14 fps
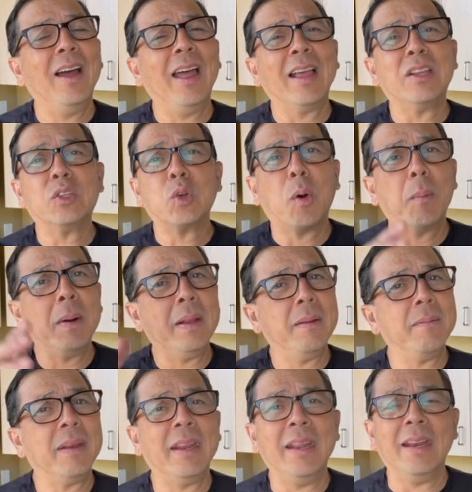
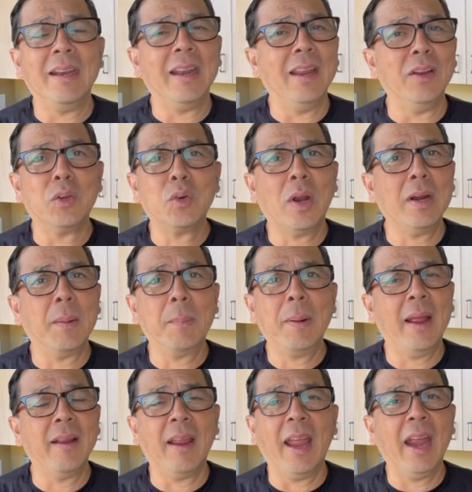exorbitant in, in trying to
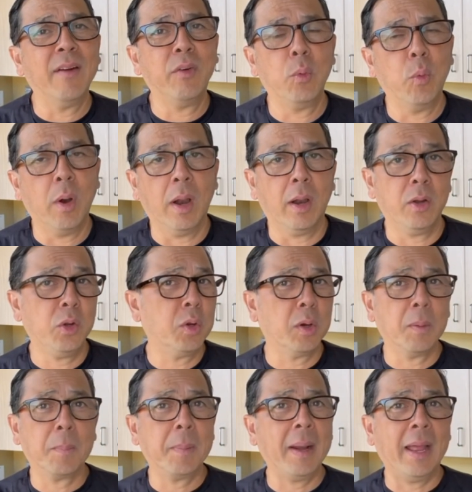apply everywhere. You could
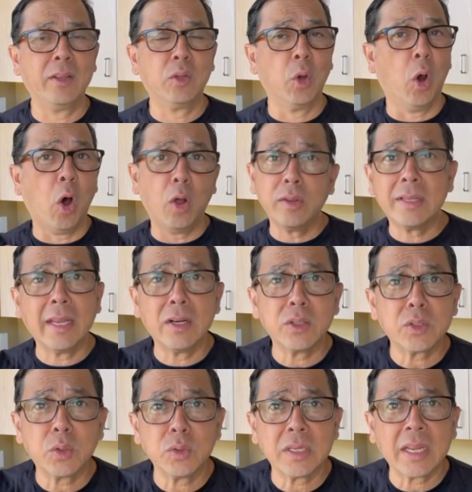apply to all the dental
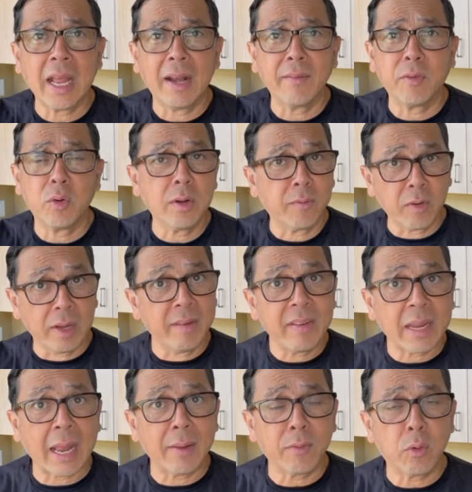schools in California if you live in
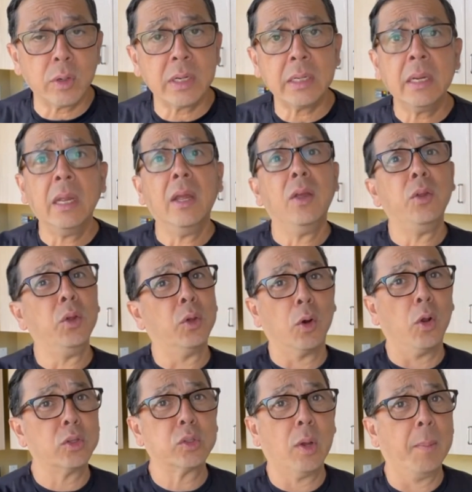California. You could
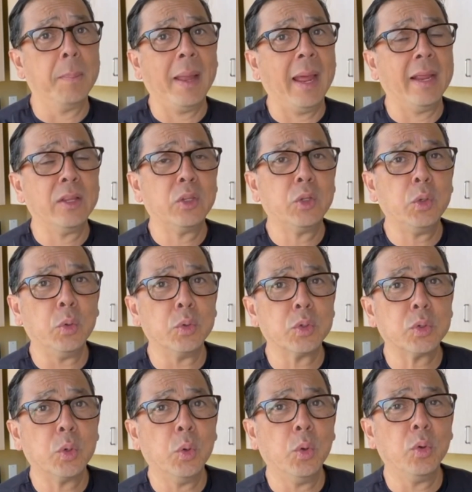also apply to
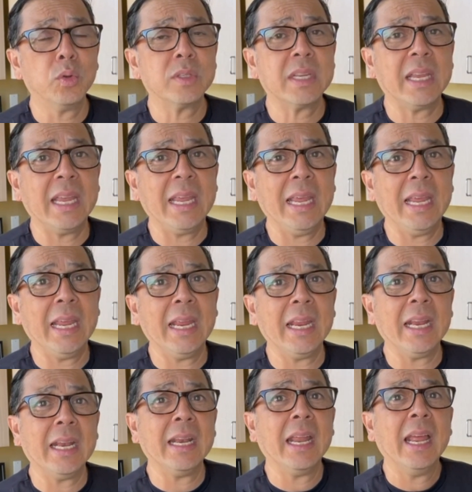schools
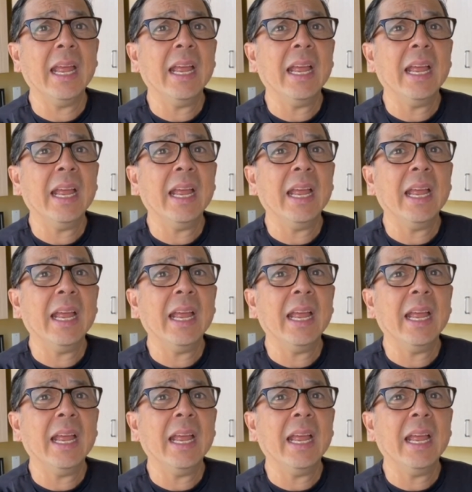in